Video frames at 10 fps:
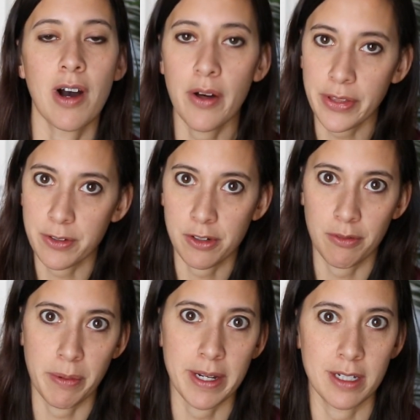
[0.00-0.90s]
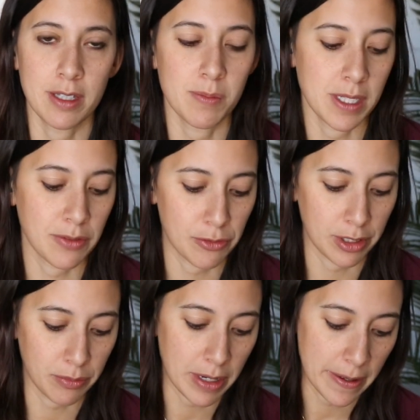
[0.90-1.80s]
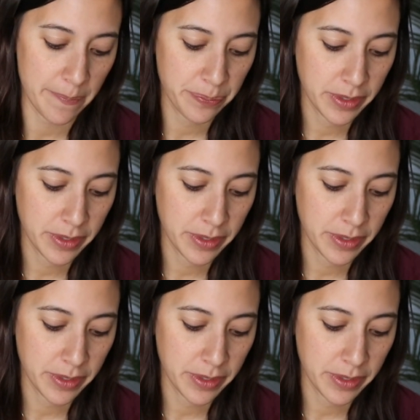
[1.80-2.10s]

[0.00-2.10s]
authors who have branded themselves really well.